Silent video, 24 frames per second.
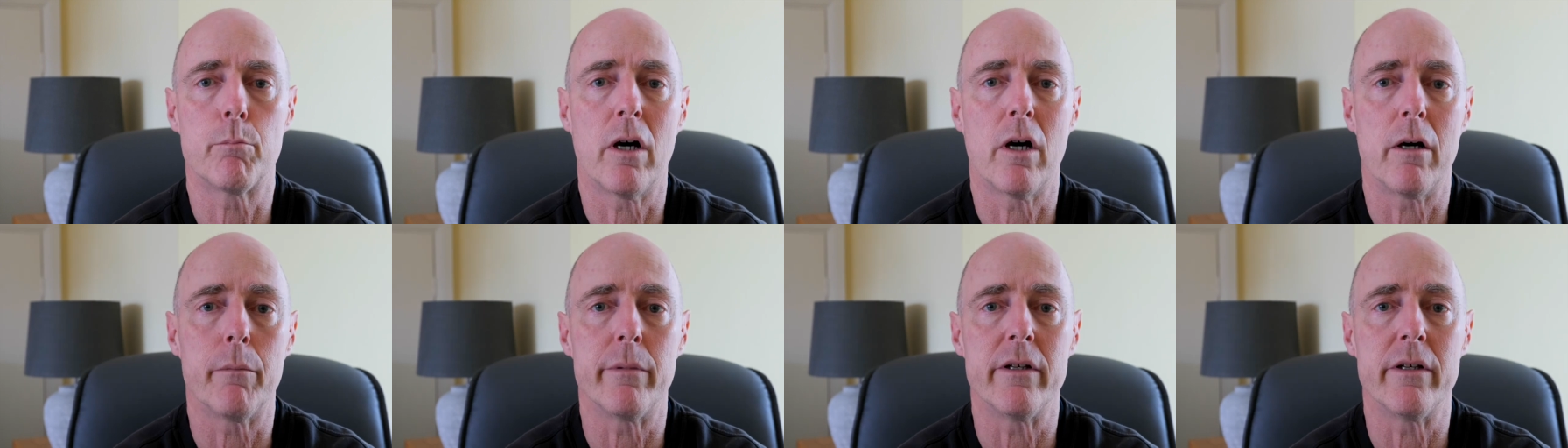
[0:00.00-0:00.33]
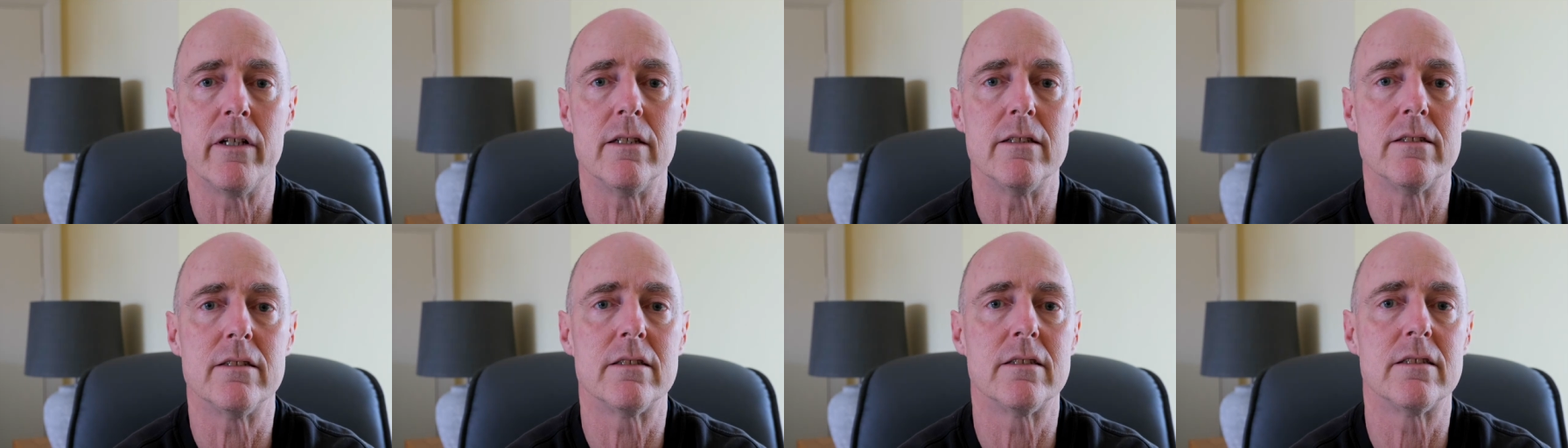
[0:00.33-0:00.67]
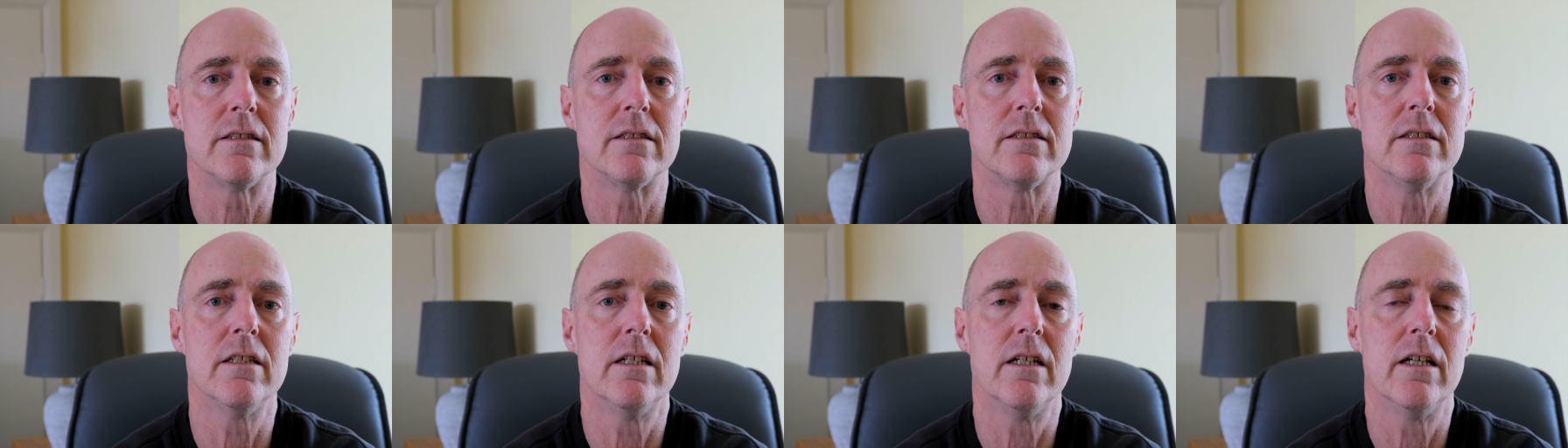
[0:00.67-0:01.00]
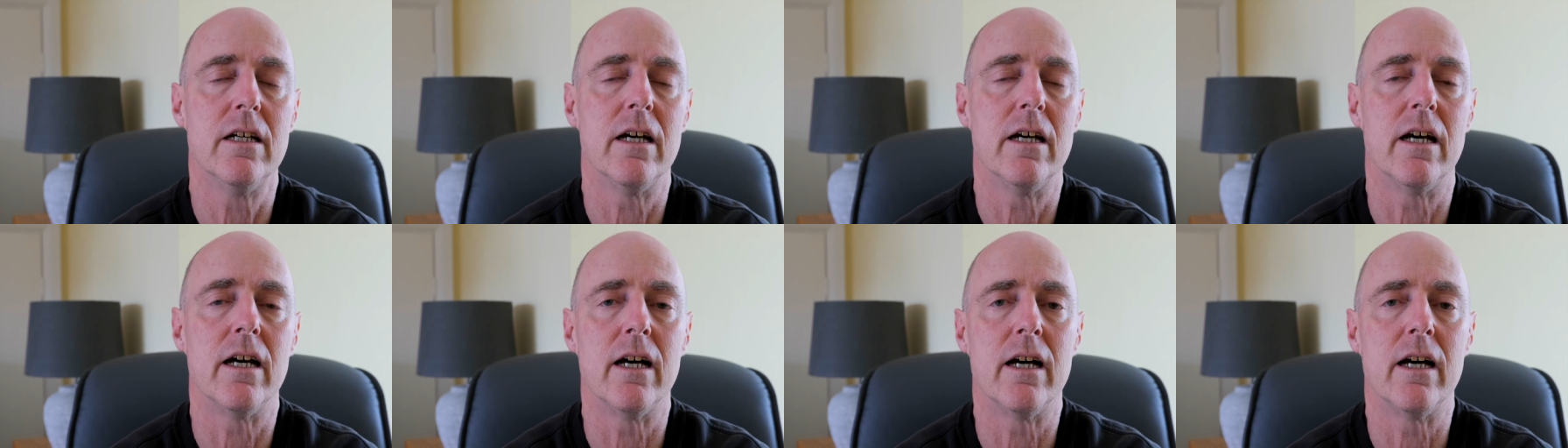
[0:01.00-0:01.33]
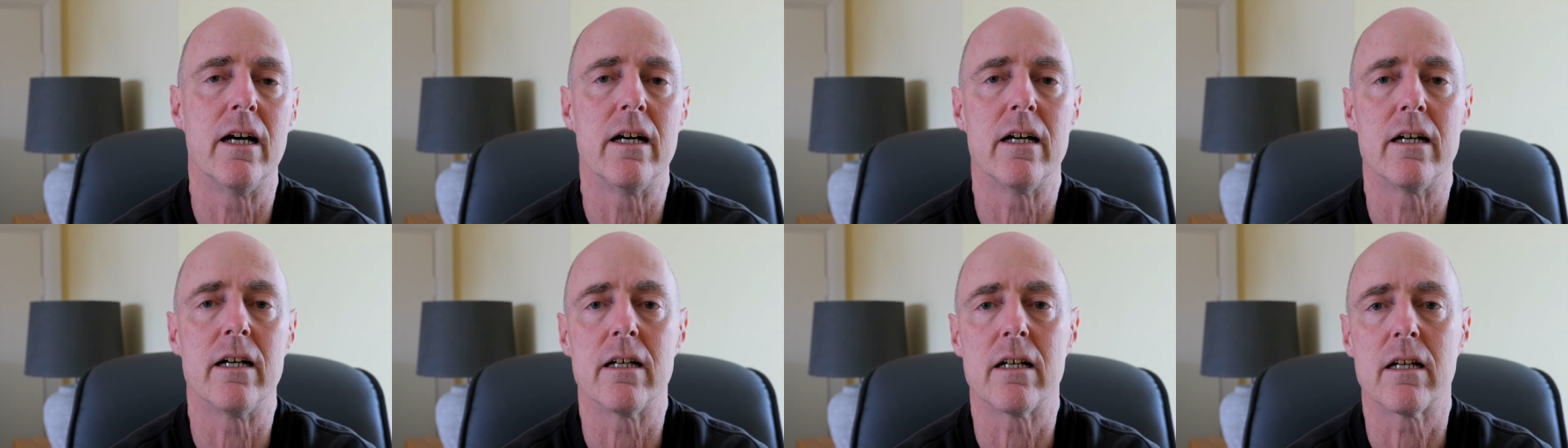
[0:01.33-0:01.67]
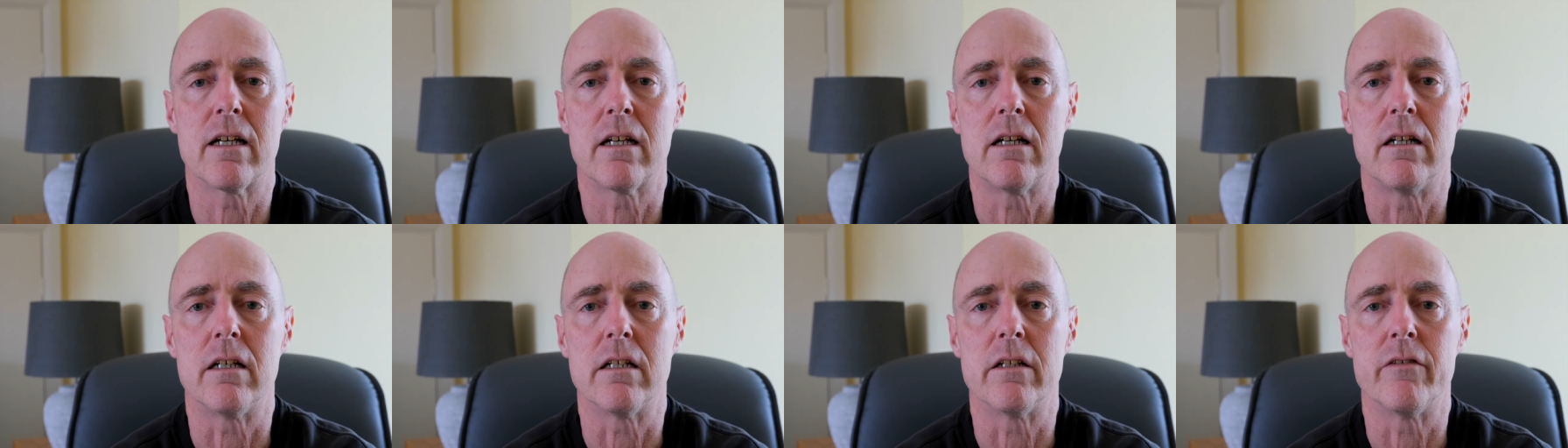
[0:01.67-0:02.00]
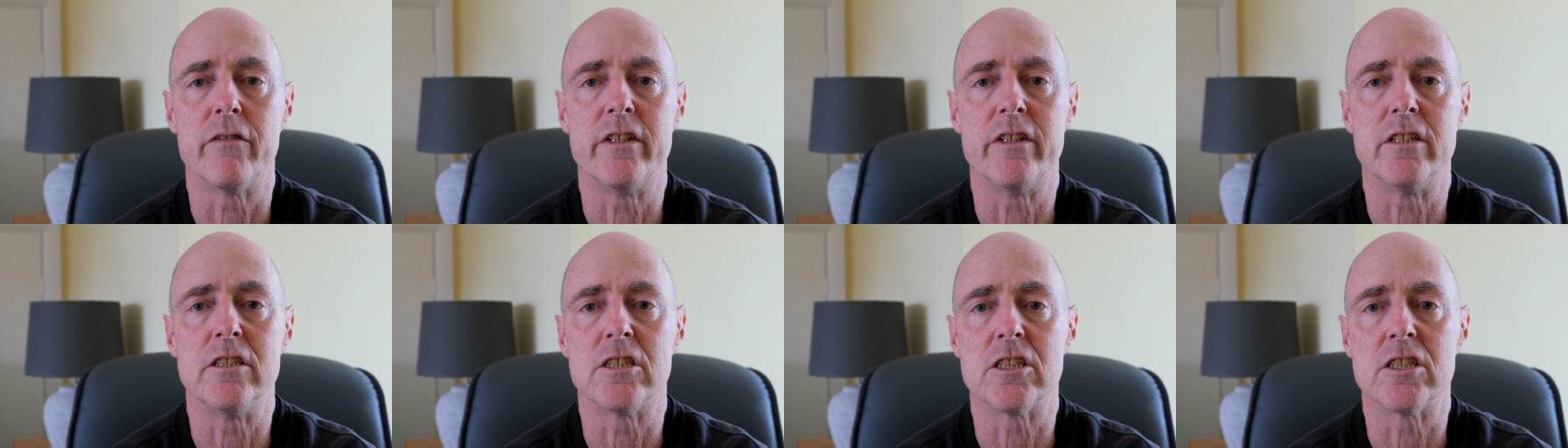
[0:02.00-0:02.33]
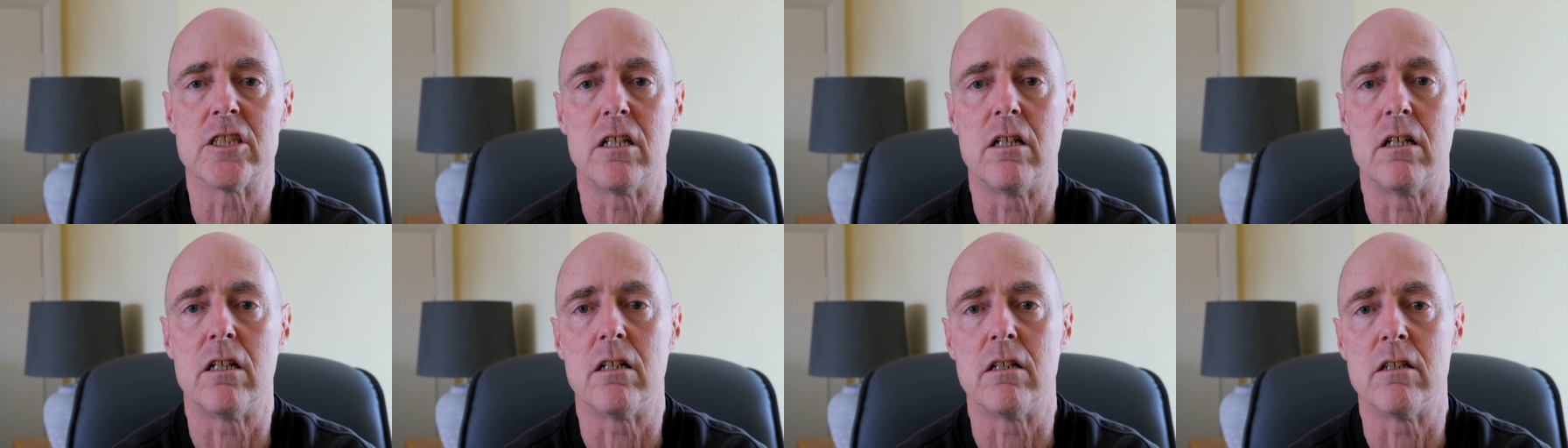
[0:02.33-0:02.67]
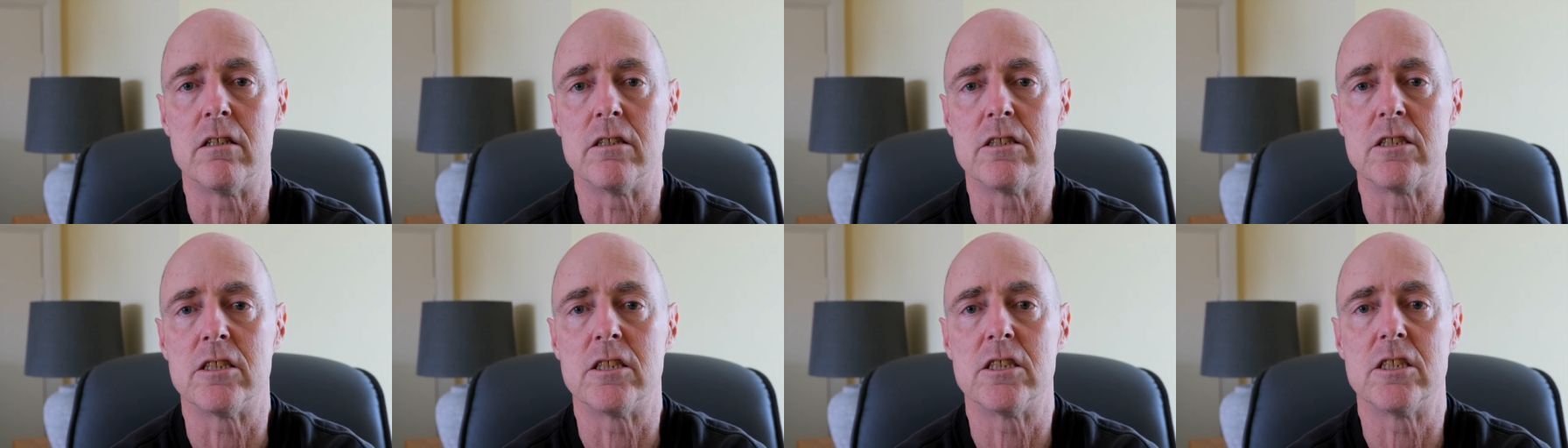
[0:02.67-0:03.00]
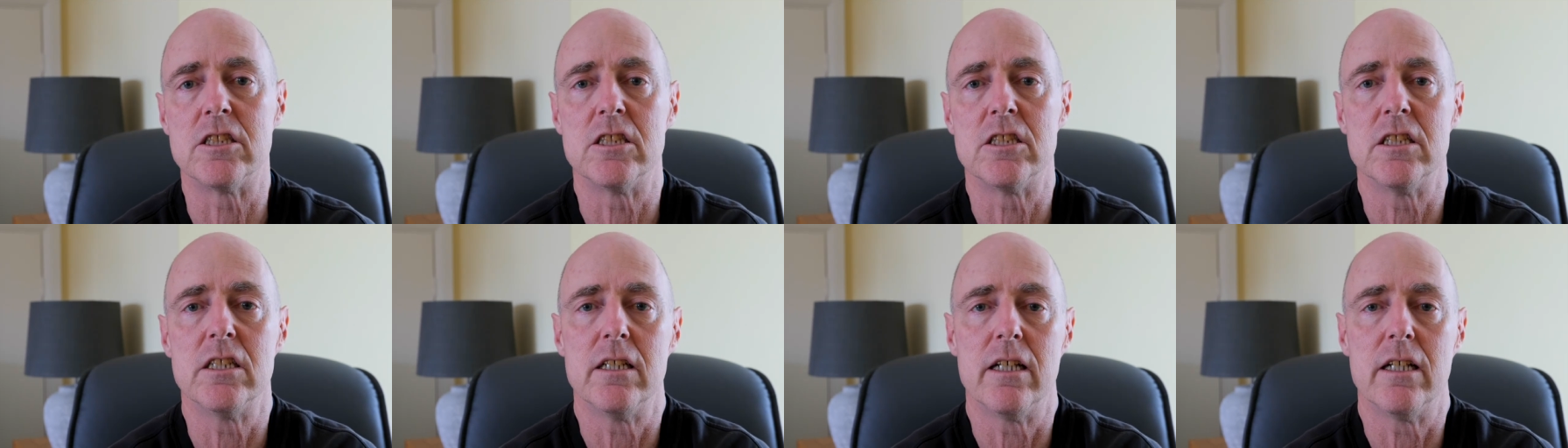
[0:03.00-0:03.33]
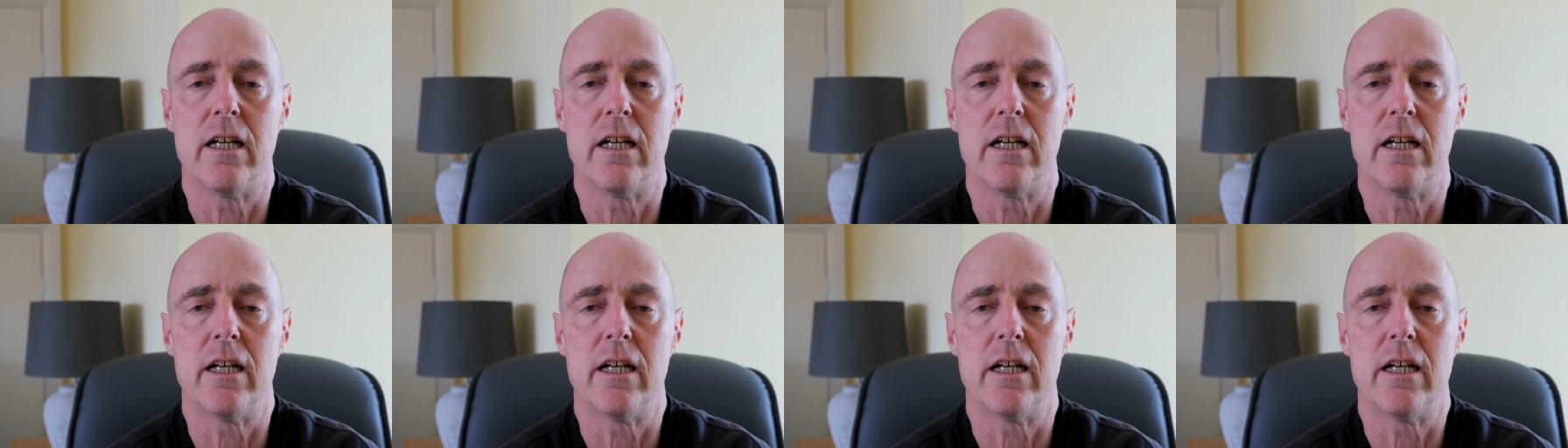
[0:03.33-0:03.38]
puppets kind of in charge?